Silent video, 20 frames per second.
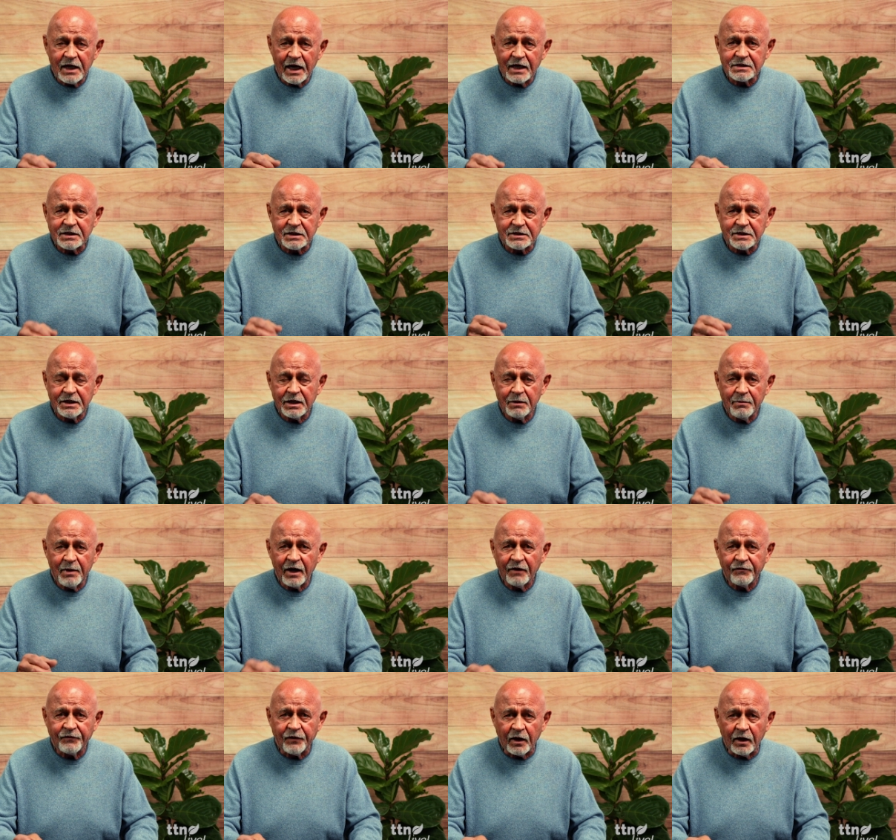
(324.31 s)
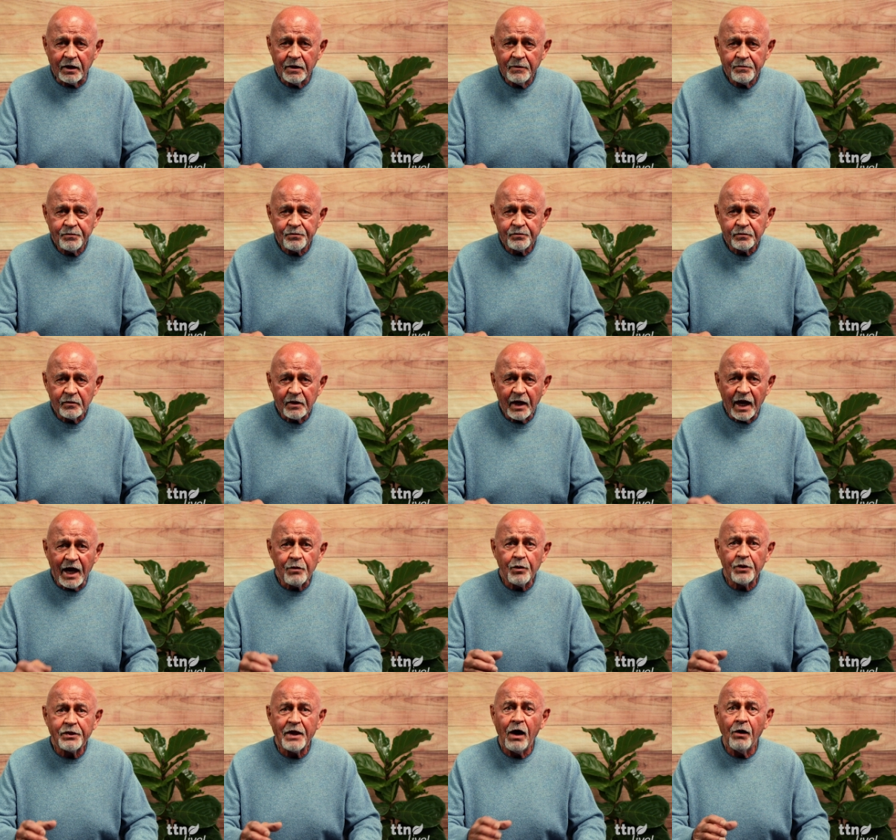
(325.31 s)
as acetaminophen,
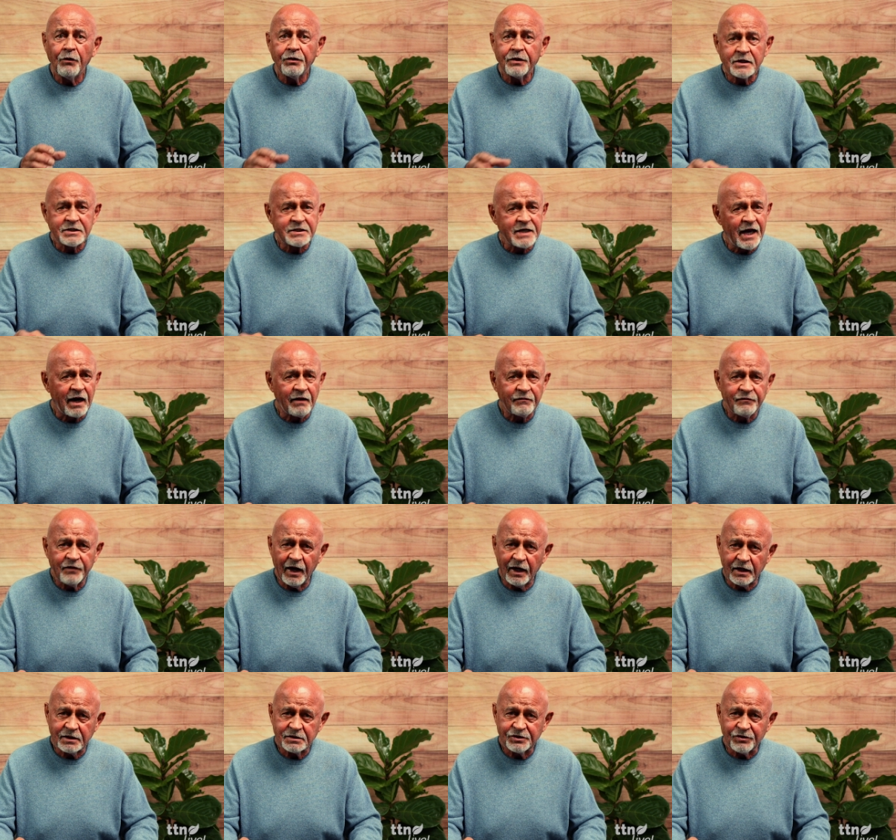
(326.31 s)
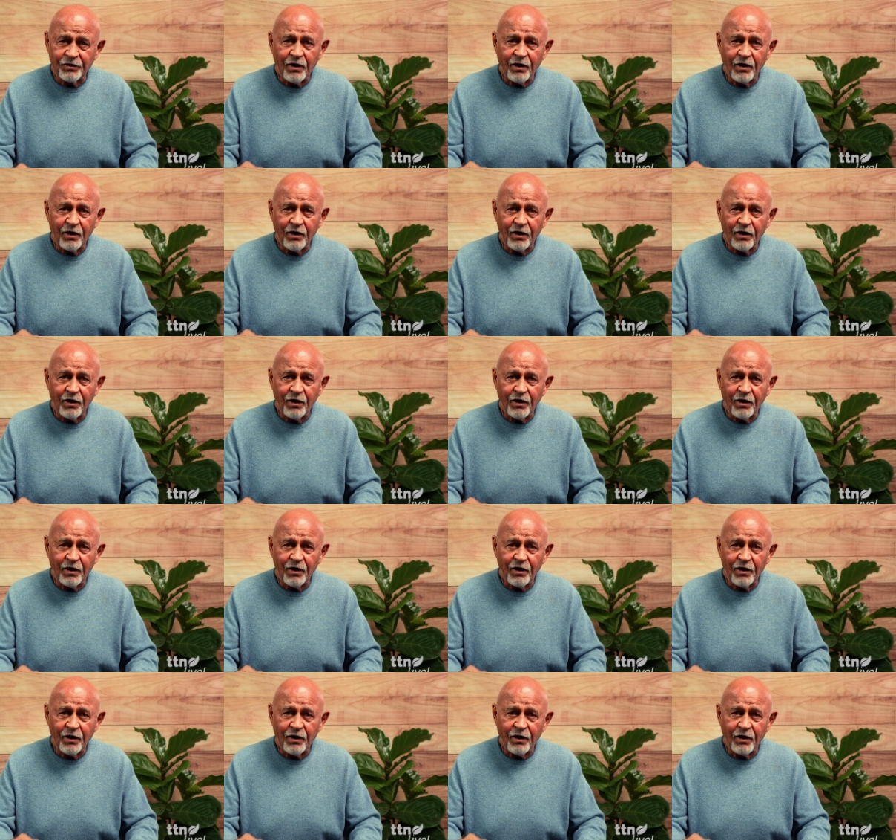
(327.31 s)
and without the side effects.